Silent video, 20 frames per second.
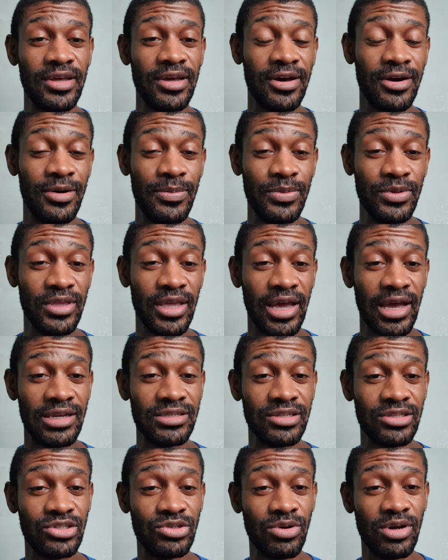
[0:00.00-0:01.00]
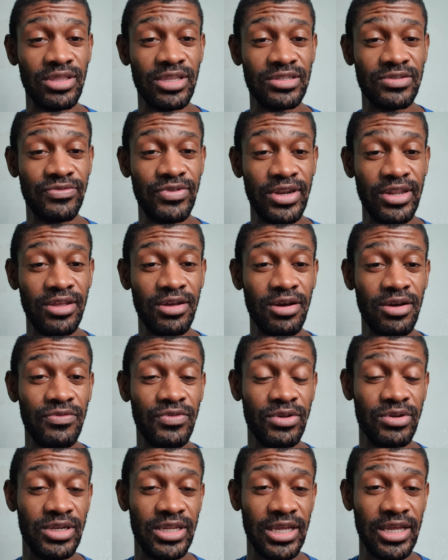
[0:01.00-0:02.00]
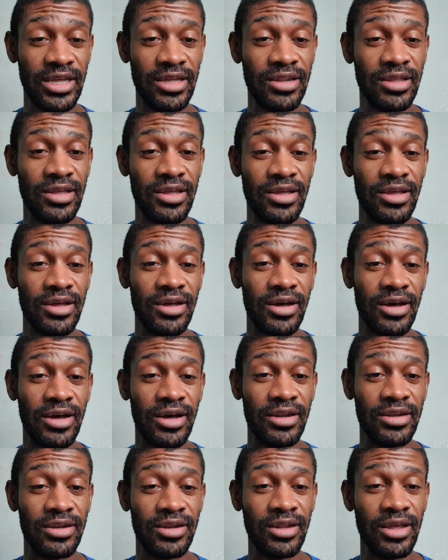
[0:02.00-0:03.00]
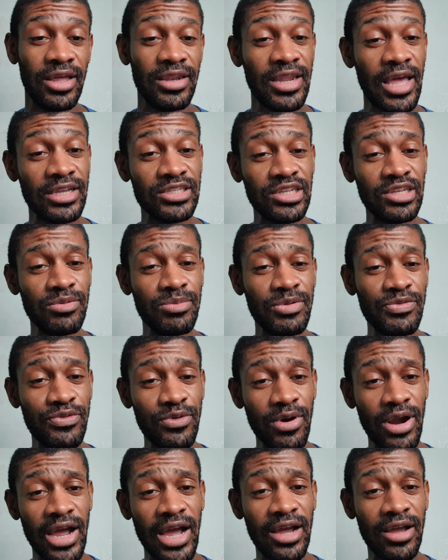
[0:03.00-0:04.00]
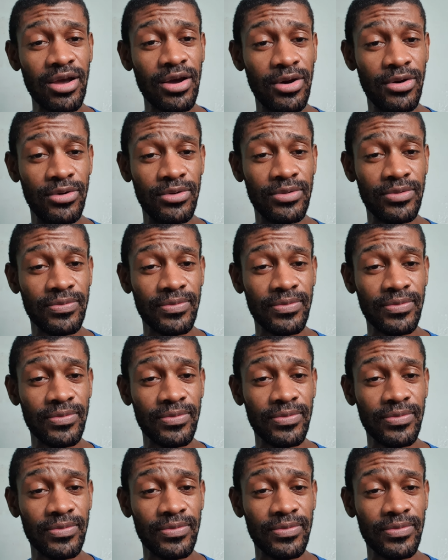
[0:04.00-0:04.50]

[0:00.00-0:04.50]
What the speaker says: I hope you guys enjoyed this video. If you did, and actually before I go,